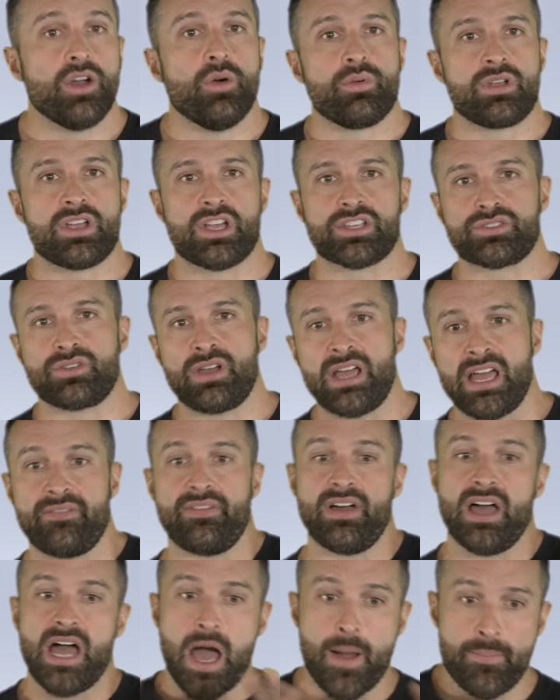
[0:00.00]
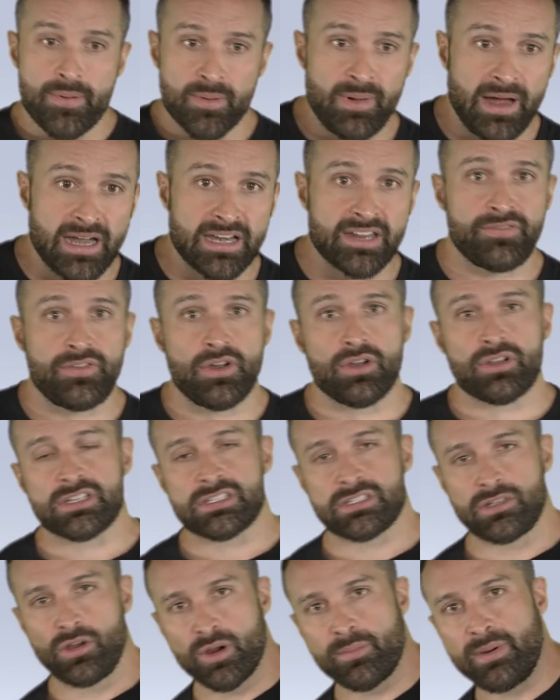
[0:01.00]
We also have upper body
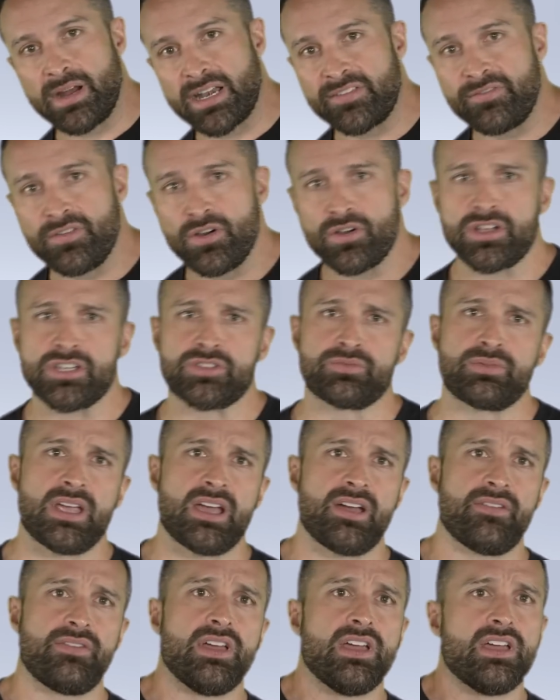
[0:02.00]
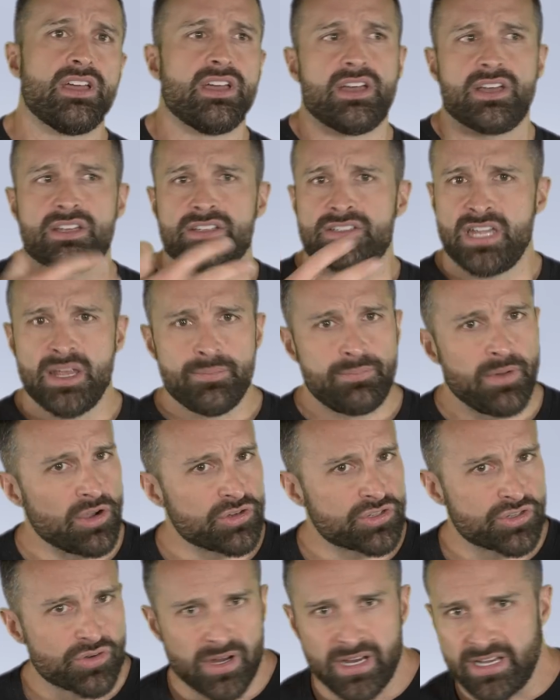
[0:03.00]
focus, lower body focus. We have tempo
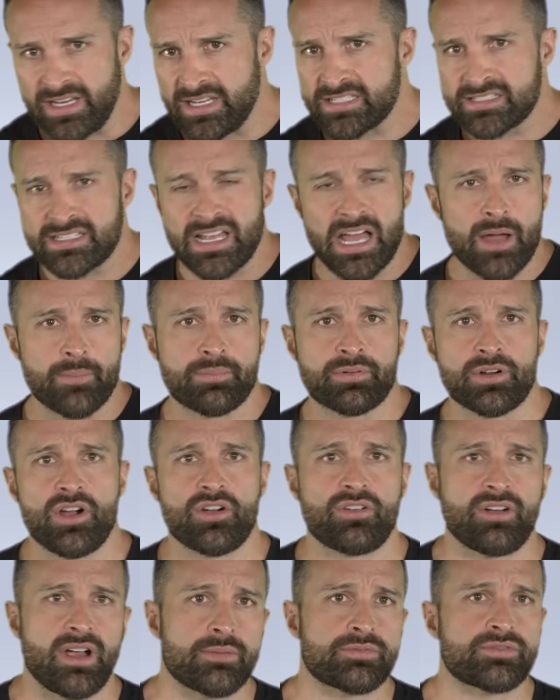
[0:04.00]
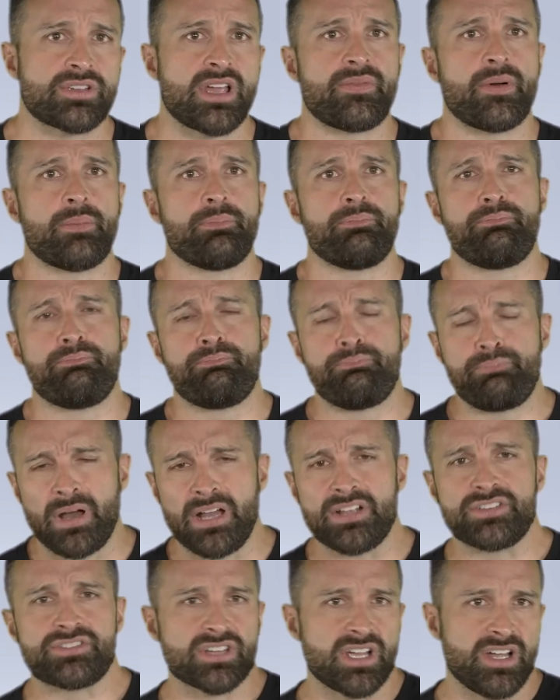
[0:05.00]
training style programs. We have a
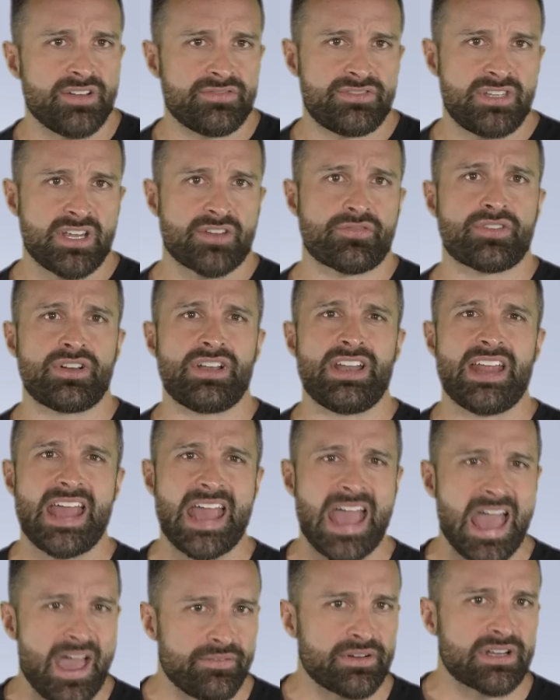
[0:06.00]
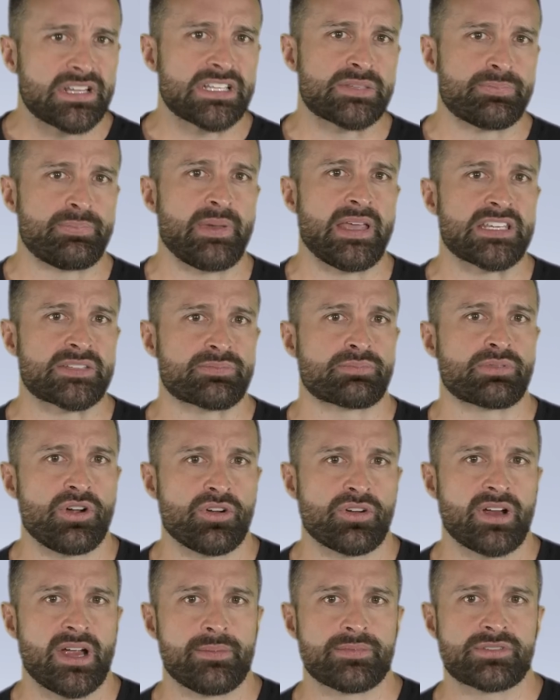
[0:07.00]
bunch of different evidence based
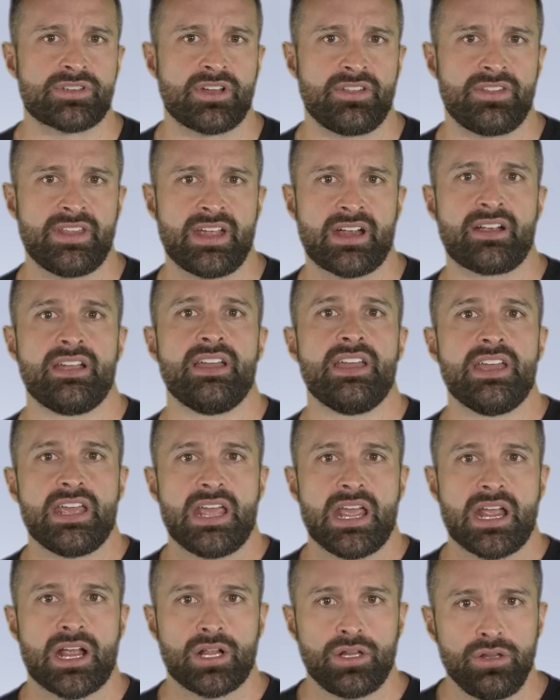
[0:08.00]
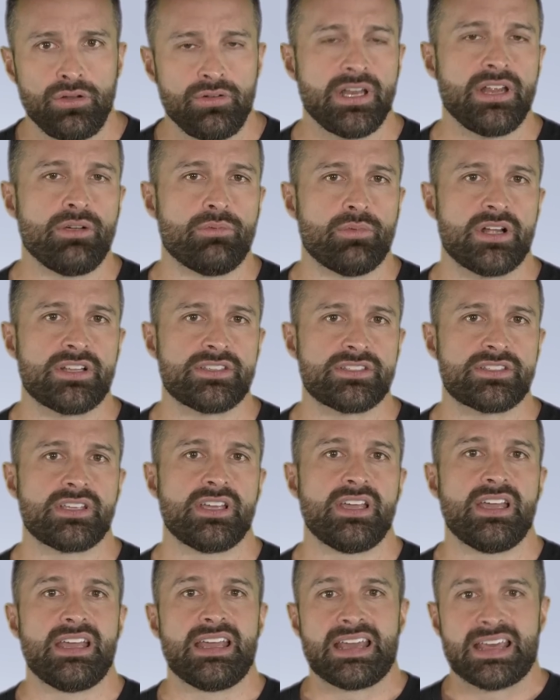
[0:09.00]
programs on there, including ones
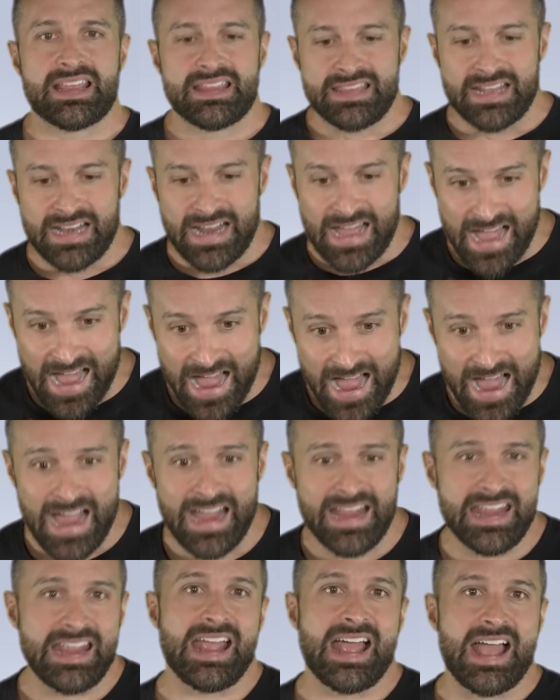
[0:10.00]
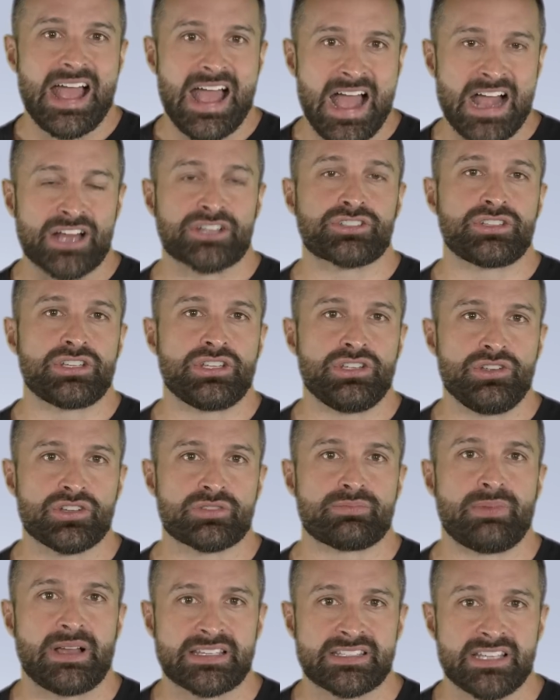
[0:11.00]
that I actually use
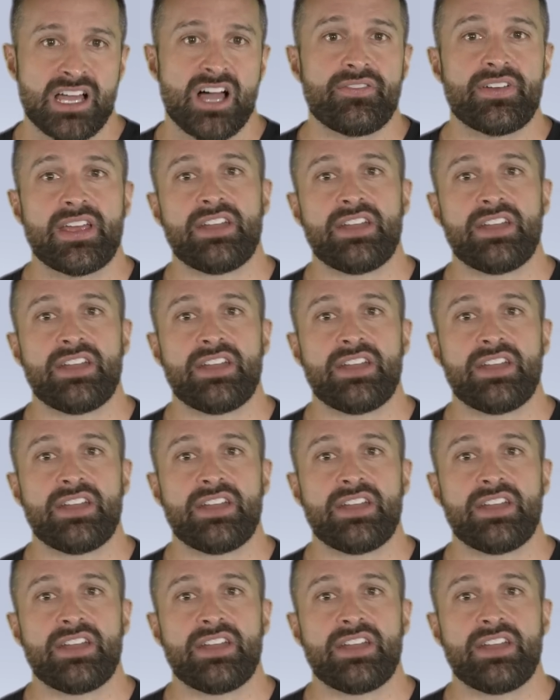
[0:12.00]
myself.